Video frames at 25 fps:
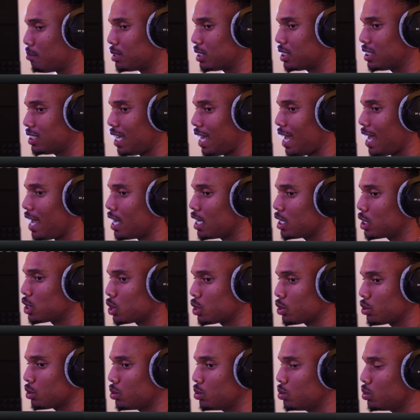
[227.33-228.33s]
staying
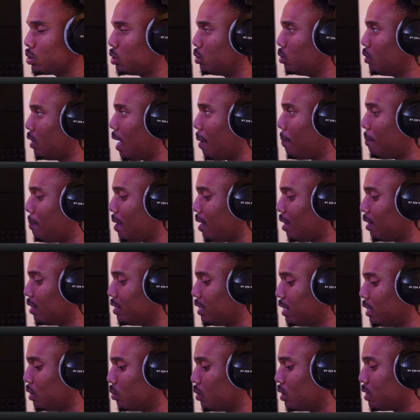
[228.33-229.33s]
true to that
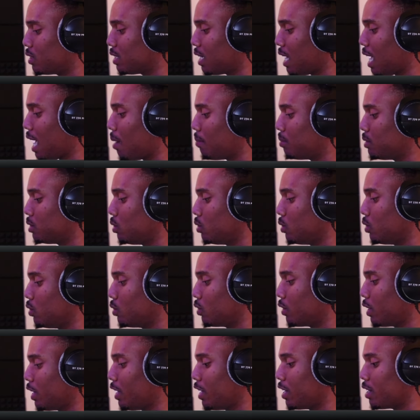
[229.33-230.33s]
melody on top. So
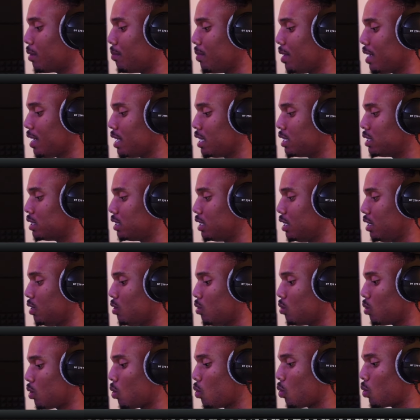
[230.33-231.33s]
you'll hear me
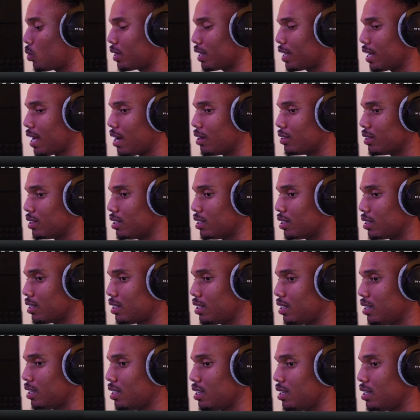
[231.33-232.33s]
still chording out the
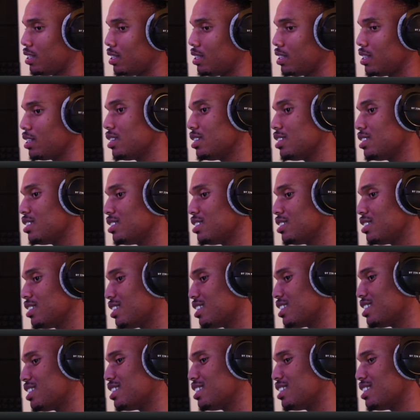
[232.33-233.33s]
King
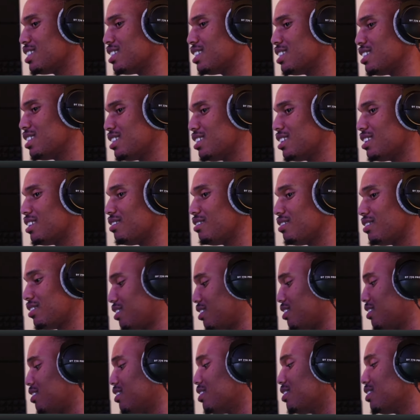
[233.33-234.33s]

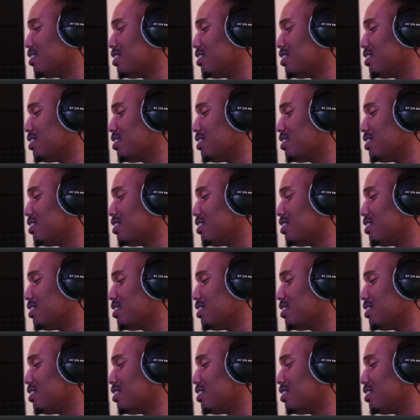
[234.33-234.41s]
of